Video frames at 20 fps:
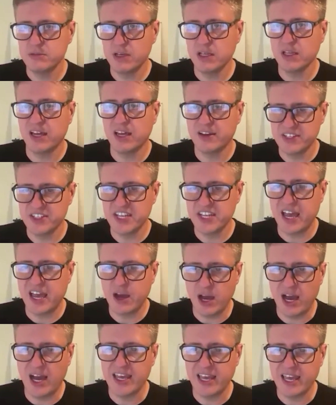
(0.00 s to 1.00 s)
a lot of these
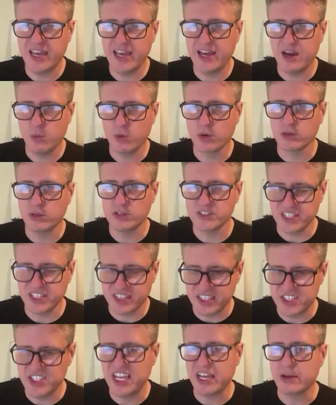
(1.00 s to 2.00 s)
AI, AI workloads,
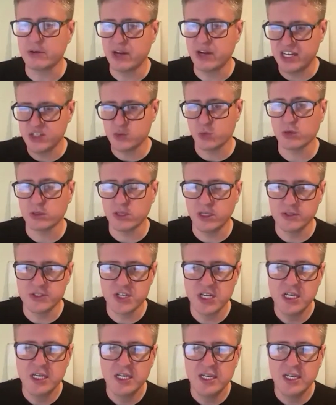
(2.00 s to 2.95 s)
like standardized workloads.